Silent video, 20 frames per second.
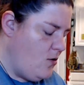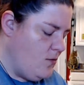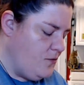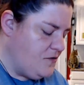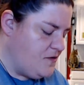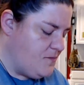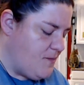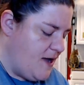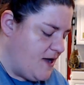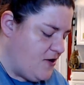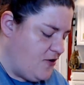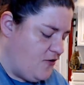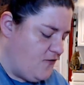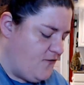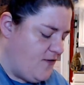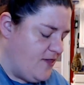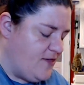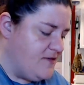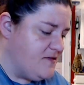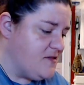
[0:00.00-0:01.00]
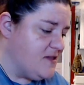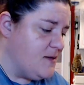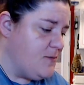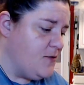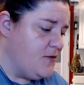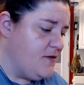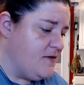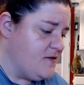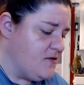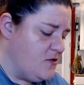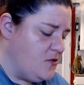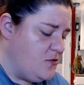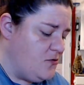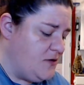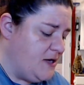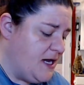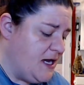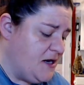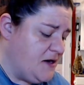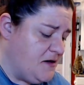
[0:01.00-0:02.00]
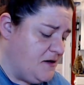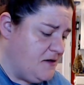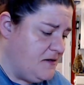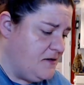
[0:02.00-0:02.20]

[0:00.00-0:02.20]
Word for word: Spiker fell asleep with his little Nana,